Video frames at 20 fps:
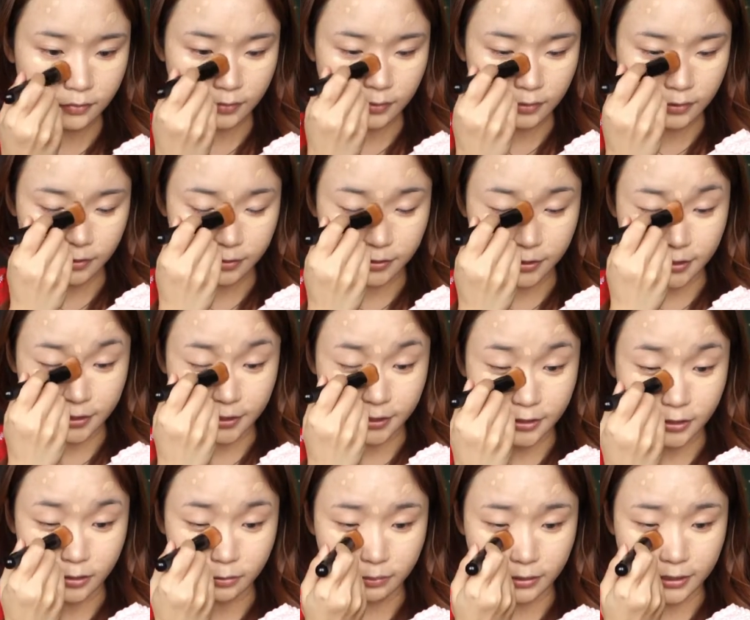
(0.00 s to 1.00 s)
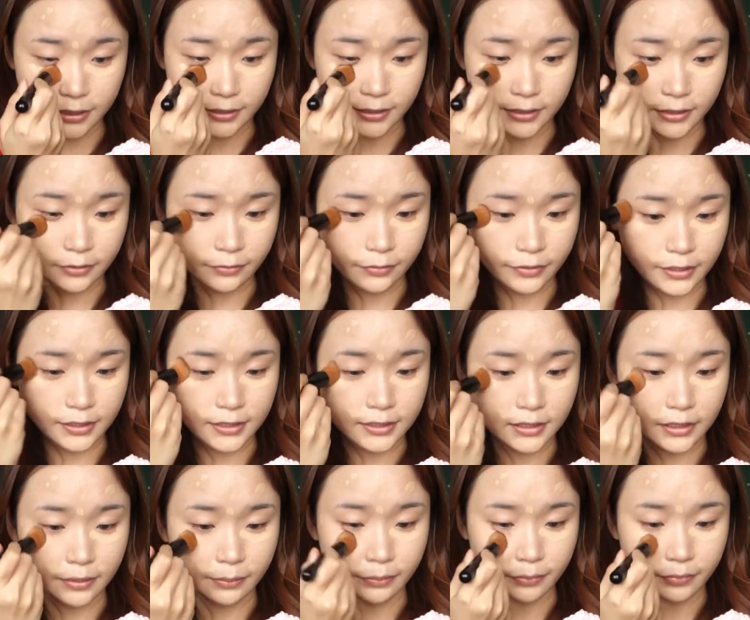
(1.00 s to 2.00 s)
I'm just gonna blend it in with the
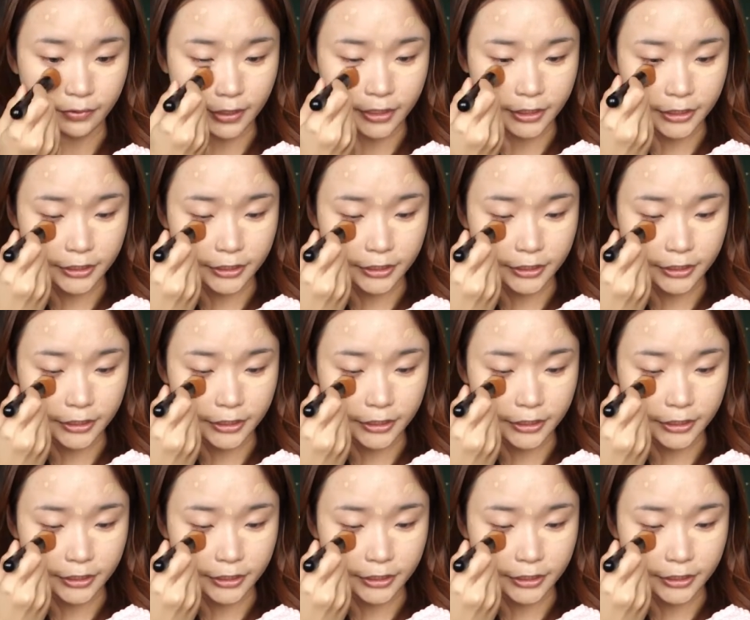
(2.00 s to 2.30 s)
same brush.